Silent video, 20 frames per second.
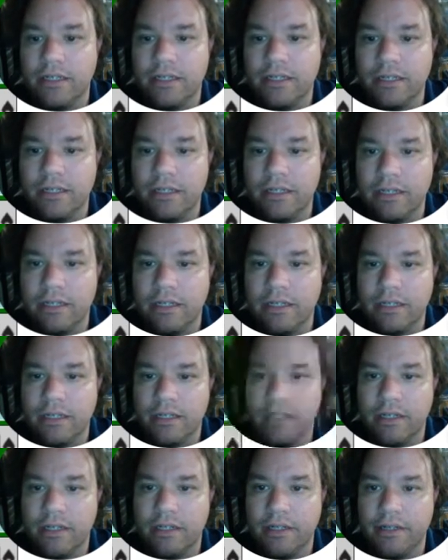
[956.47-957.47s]

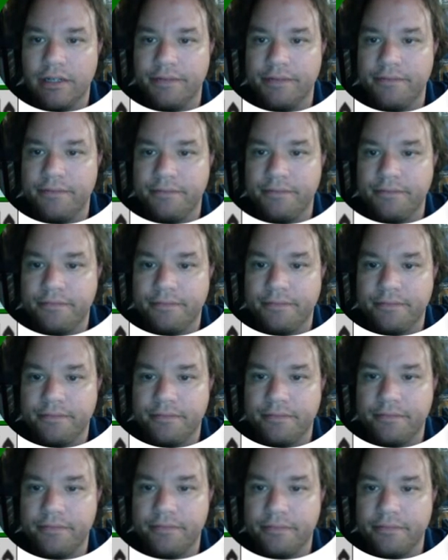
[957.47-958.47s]

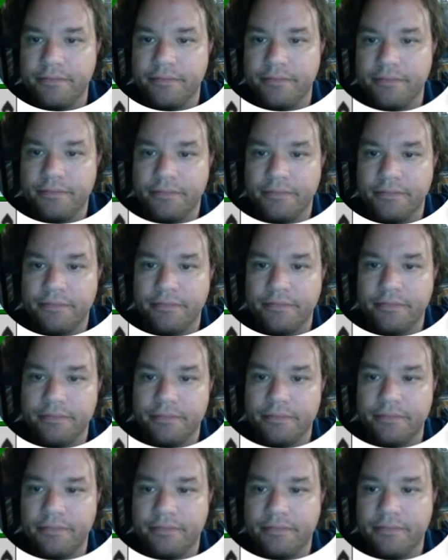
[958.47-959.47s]

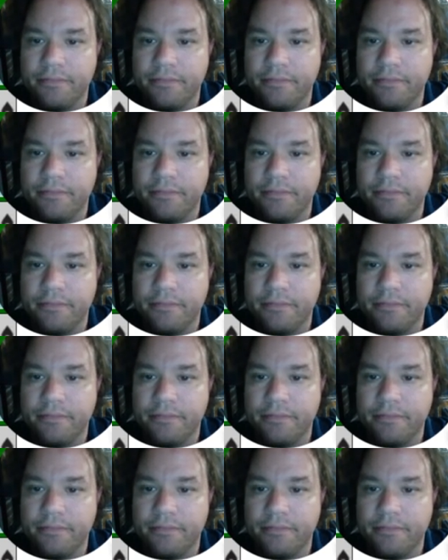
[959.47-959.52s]
(silence)